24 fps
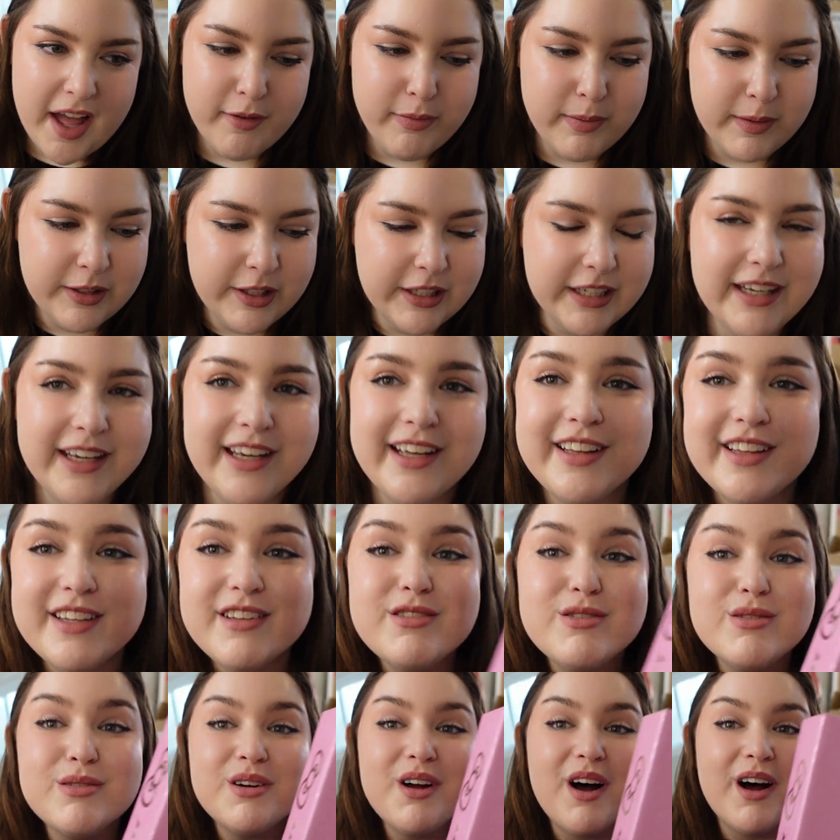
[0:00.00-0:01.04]
I've been looking at
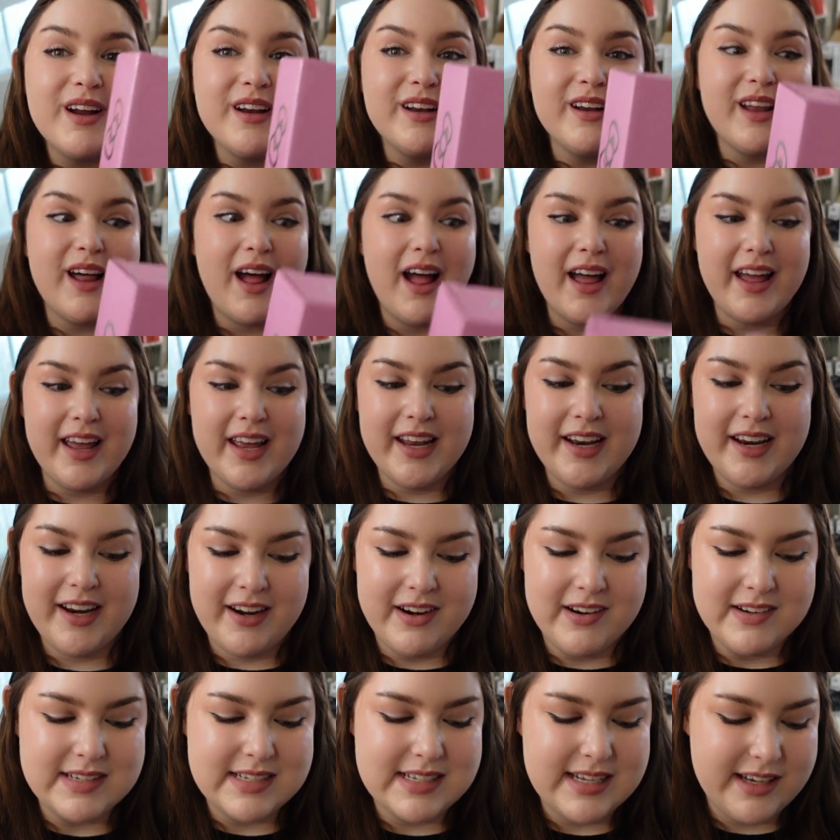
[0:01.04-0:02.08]
this one online and
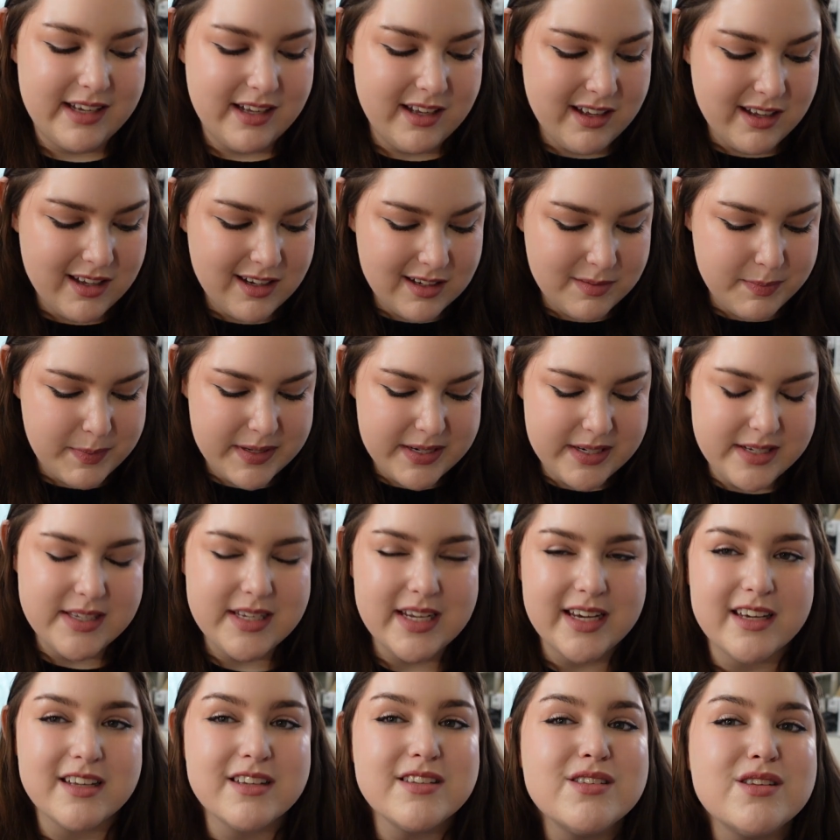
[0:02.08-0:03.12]
I was like, oh, but it's
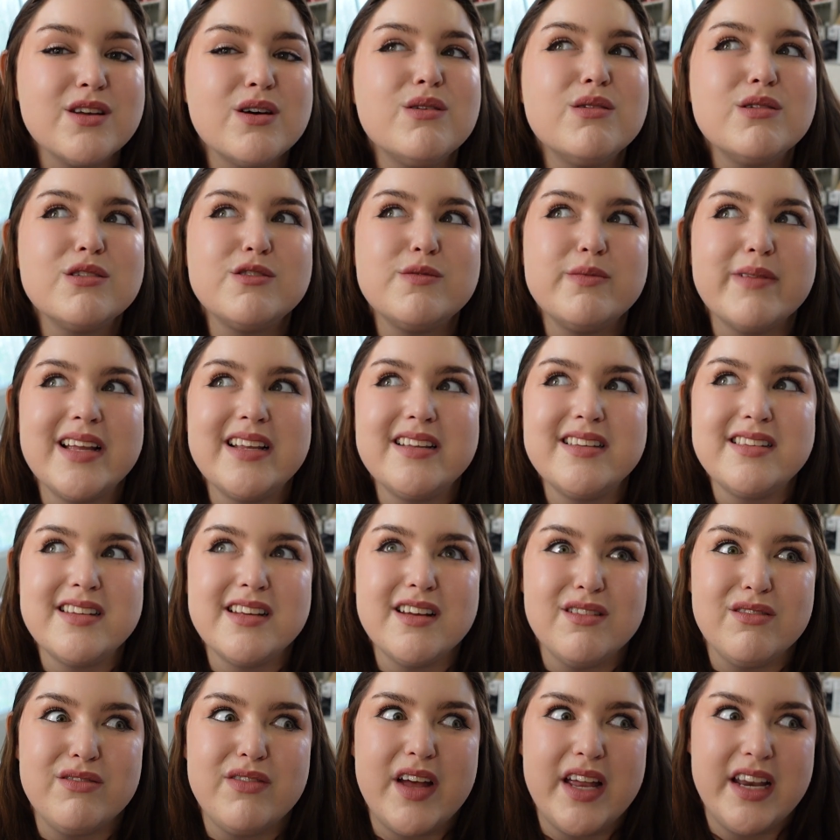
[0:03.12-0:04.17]
like so
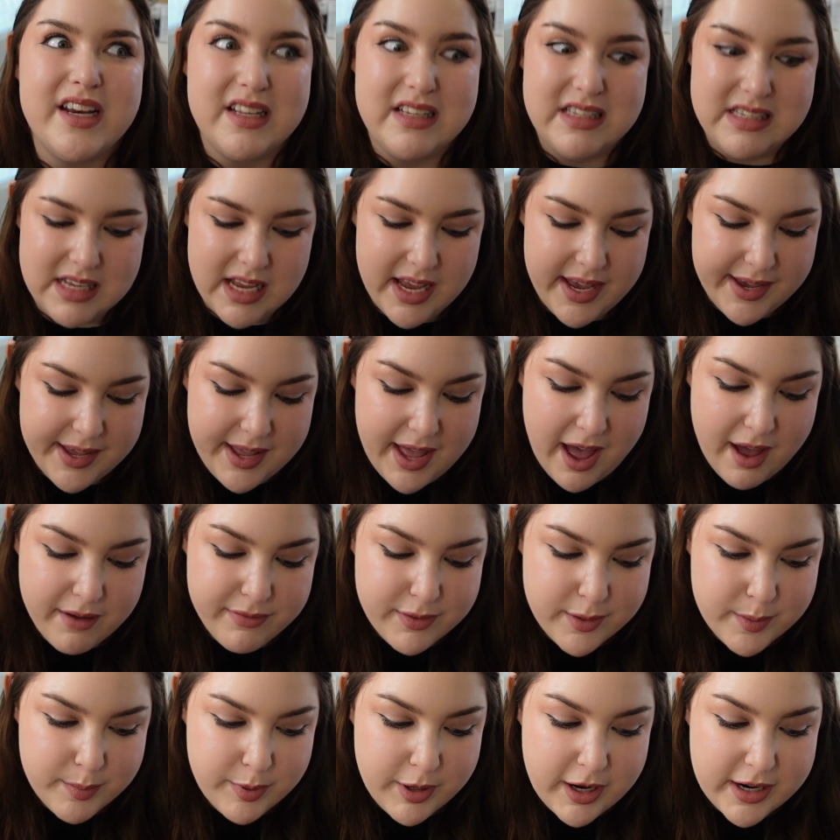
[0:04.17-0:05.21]
expensive and it's like half
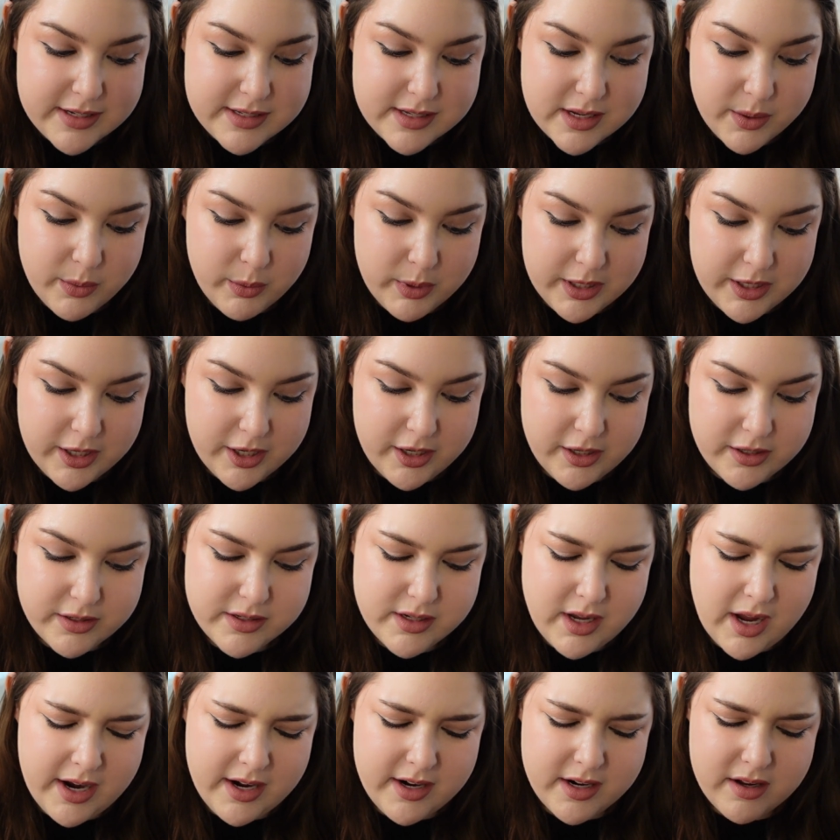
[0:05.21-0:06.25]
the price at Winners,
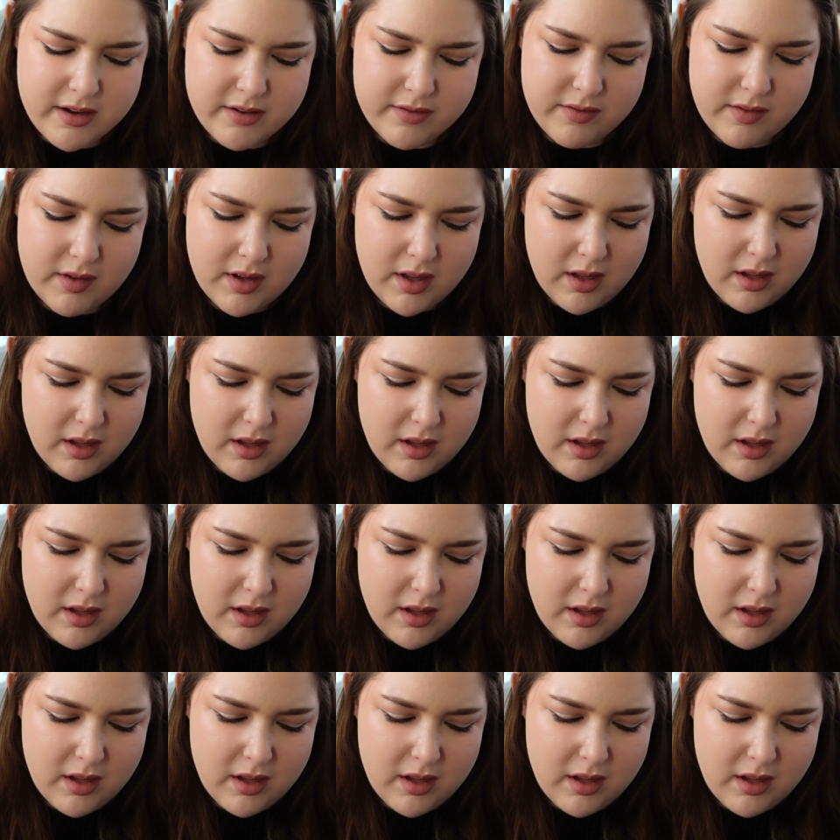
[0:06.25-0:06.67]
kind of.